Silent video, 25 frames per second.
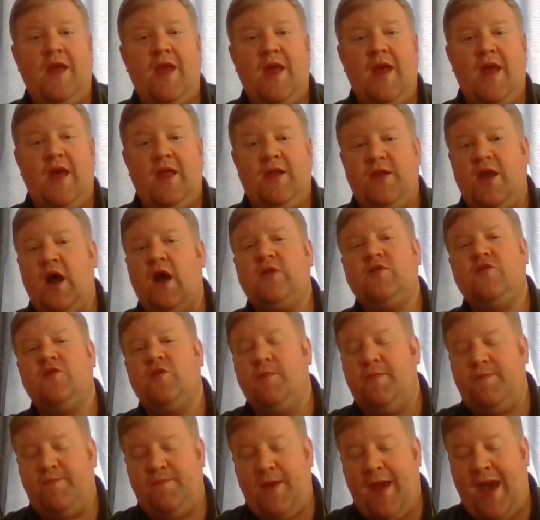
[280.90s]
Not
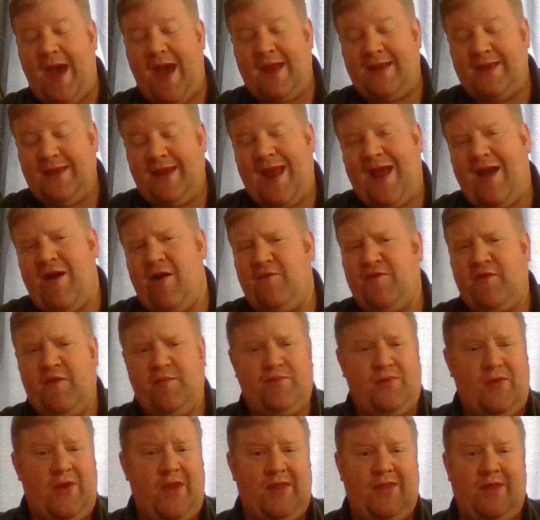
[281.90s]
so bad now if you're
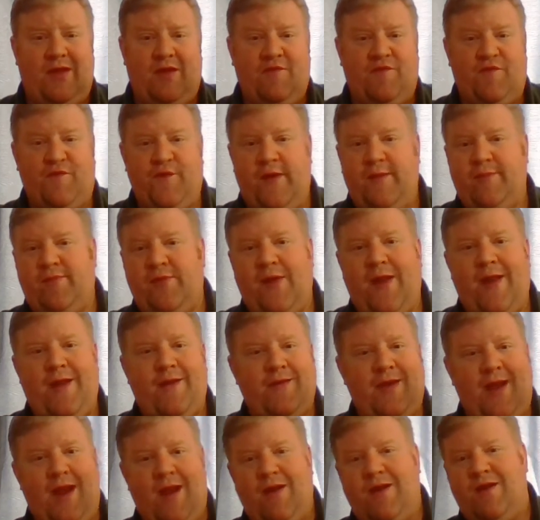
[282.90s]
playing like a free play or
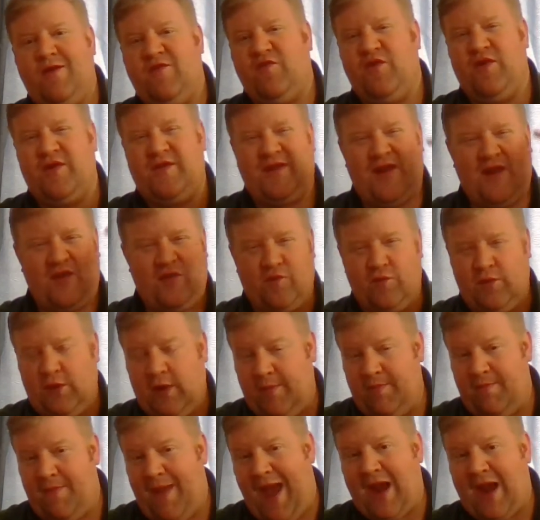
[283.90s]
narrative where it doesn't
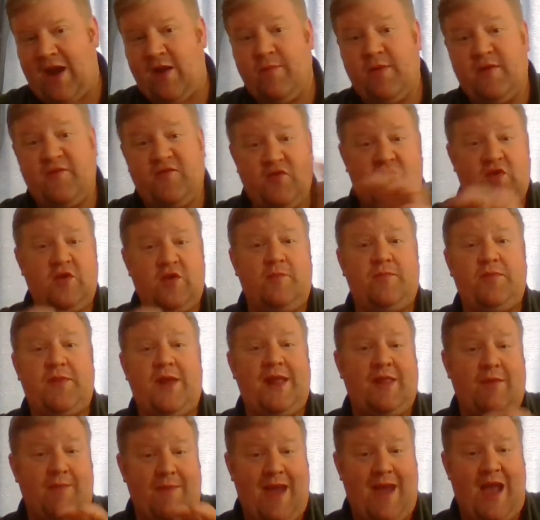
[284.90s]
really matter, but if you're still
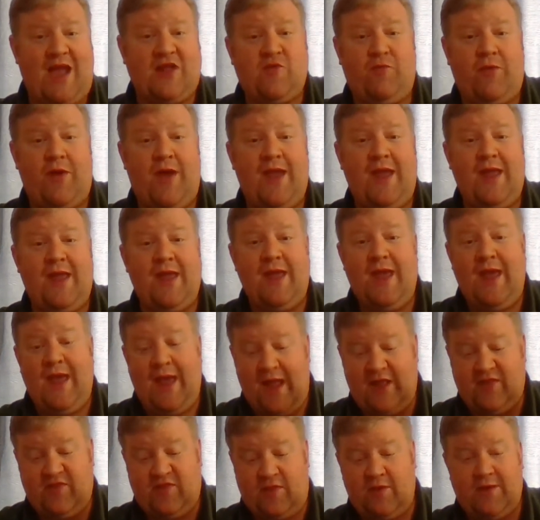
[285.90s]
playing the match play,
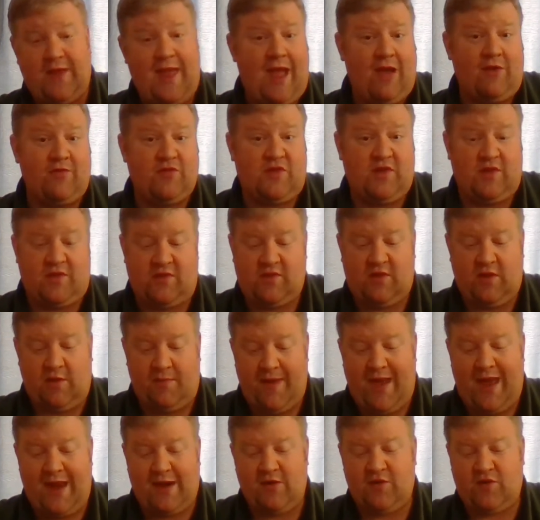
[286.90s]
it still counts. It still
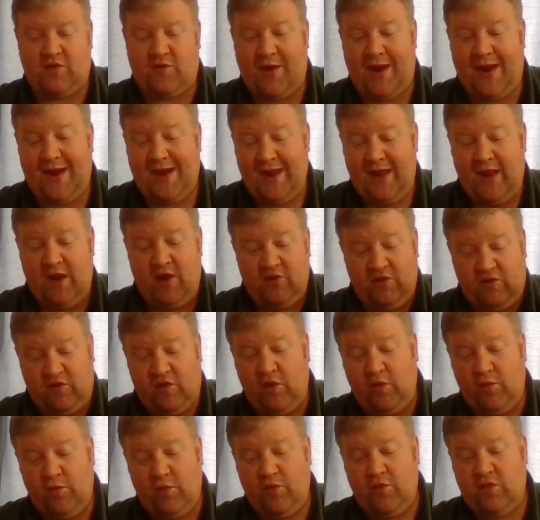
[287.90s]
matters, right?
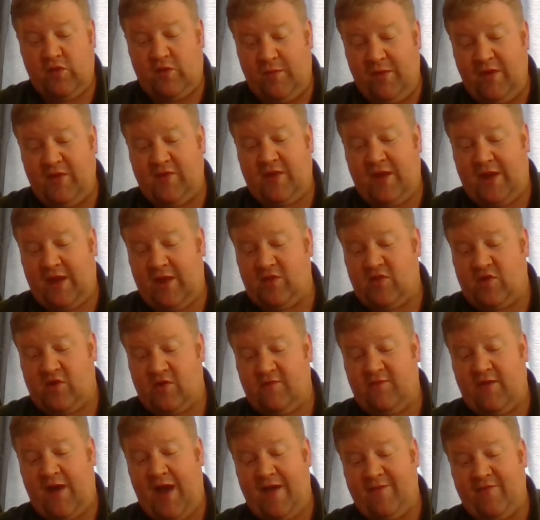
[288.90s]
2 wounds means they can
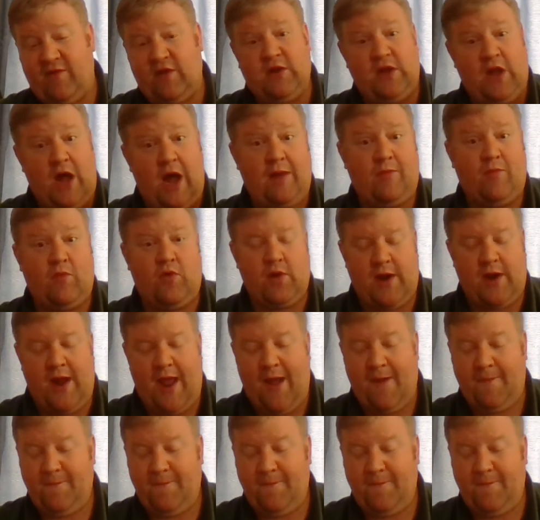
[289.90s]
survive a lot more now.